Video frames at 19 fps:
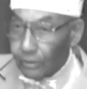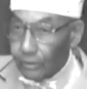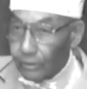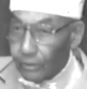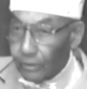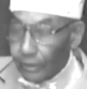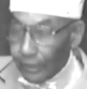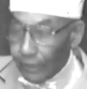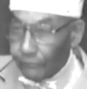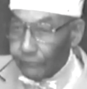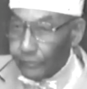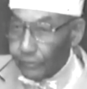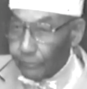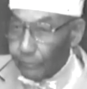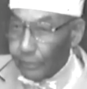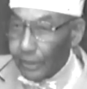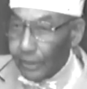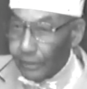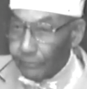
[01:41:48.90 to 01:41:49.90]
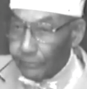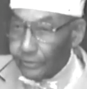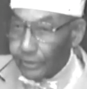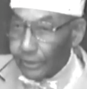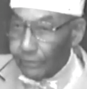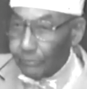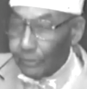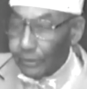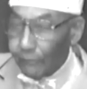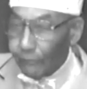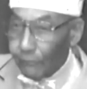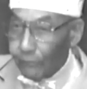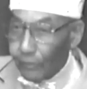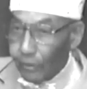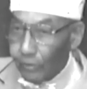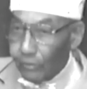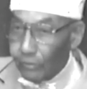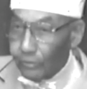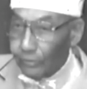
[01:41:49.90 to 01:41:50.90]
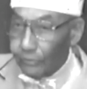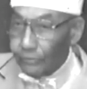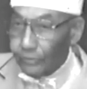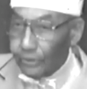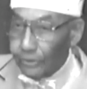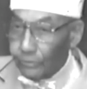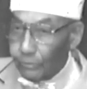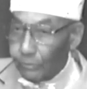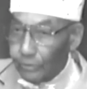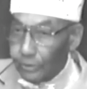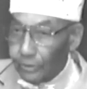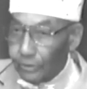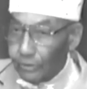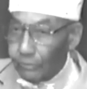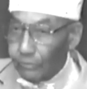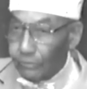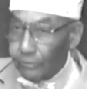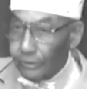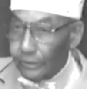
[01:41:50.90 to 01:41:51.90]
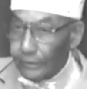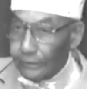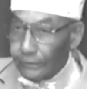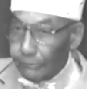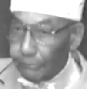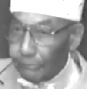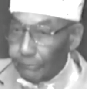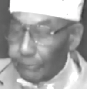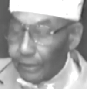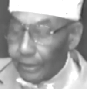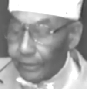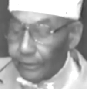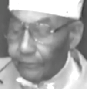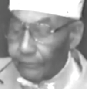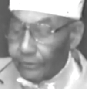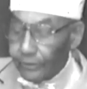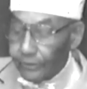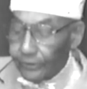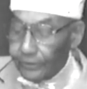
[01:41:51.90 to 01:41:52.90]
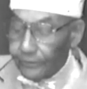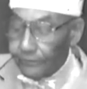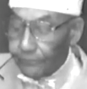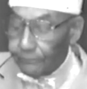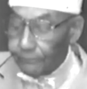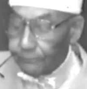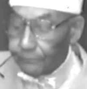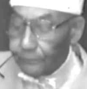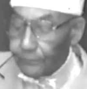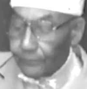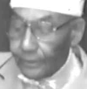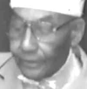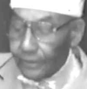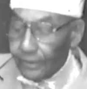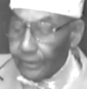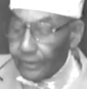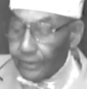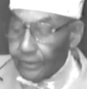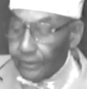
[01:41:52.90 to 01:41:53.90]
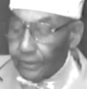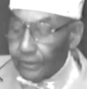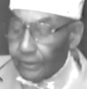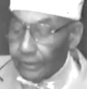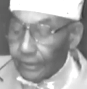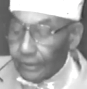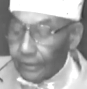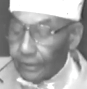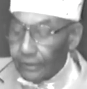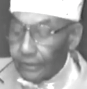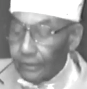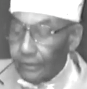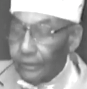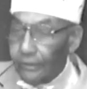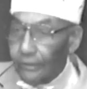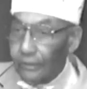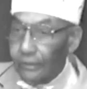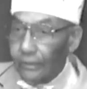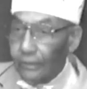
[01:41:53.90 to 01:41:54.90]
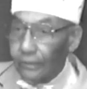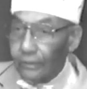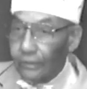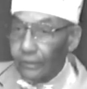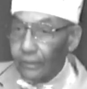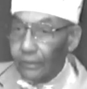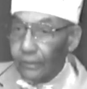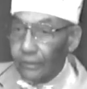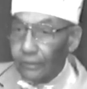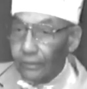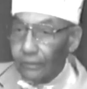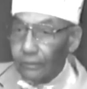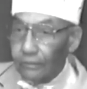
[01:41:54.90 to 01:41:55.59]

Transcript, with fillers: after bombs has been fallen on this on this part of the earth, uh, and uh,